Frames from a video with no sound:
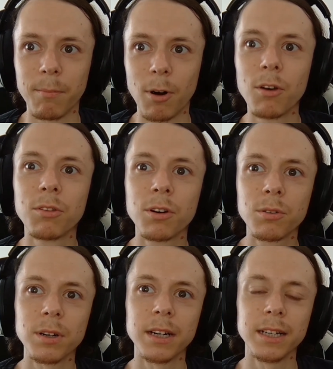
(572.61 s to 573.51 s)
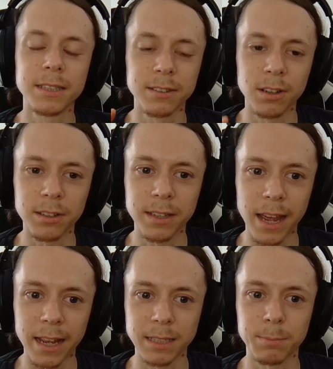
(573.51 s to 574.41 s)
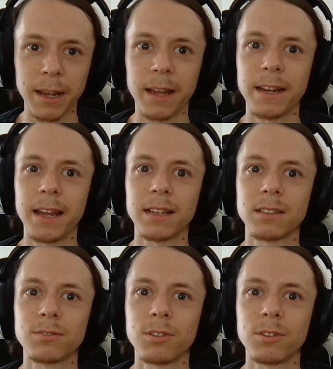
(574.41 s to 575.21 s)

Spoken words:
Although it's not as bad as,